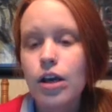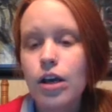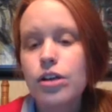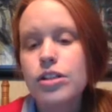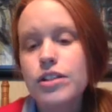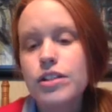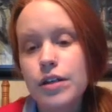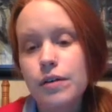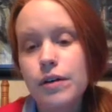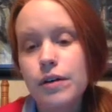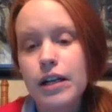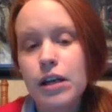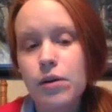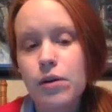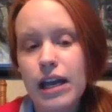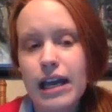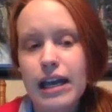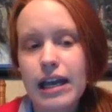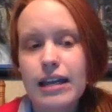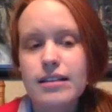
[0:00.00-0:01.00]
So
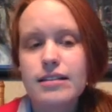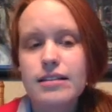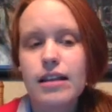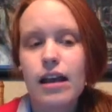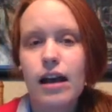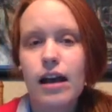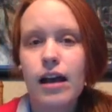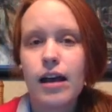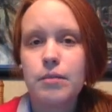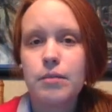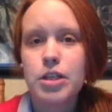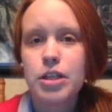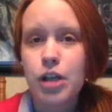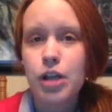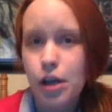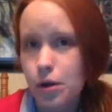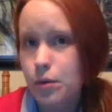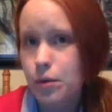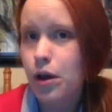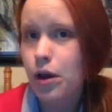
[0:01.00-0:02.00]
anyways, you
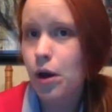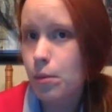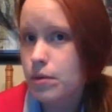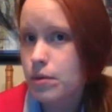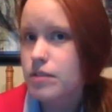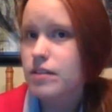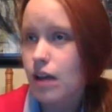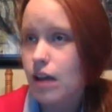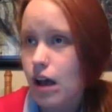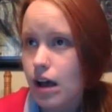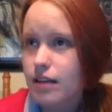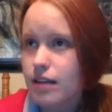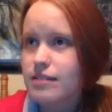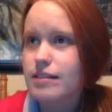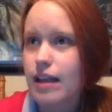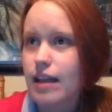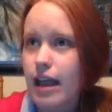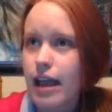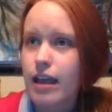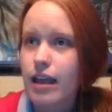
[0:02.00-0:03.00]
know, we almost lost,
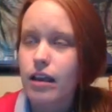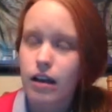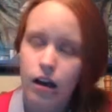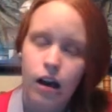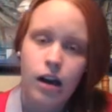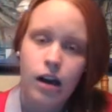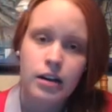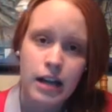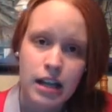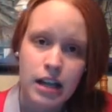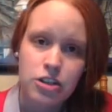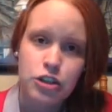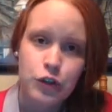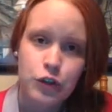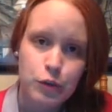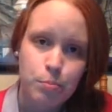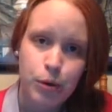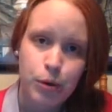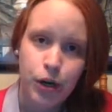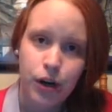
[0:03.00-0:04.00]
like, our
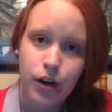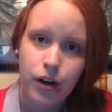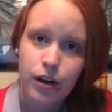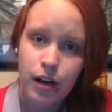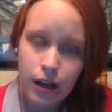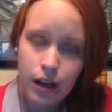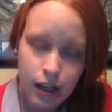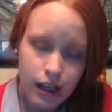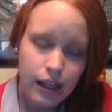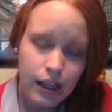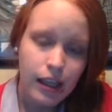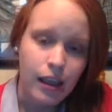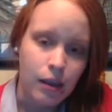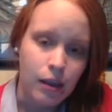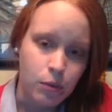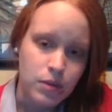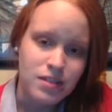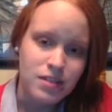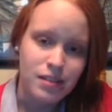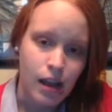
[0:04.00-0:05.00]
nation's bird.
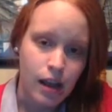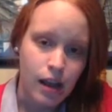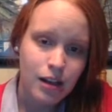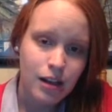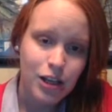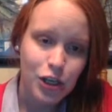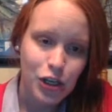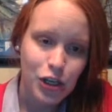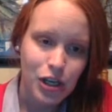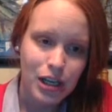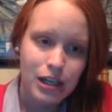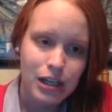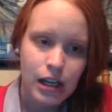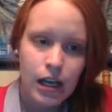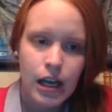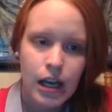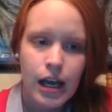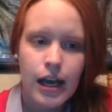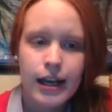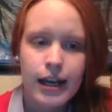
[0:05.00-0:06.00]
It was not good.
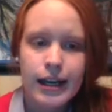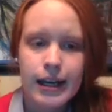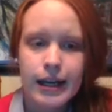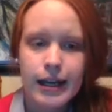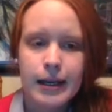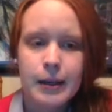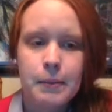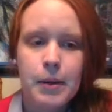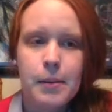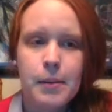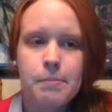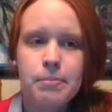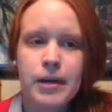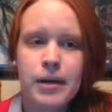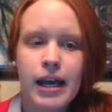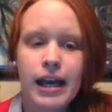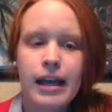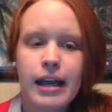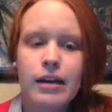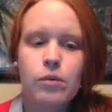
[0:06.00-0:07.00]

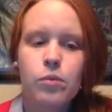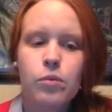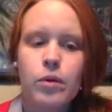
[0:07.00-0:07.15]
But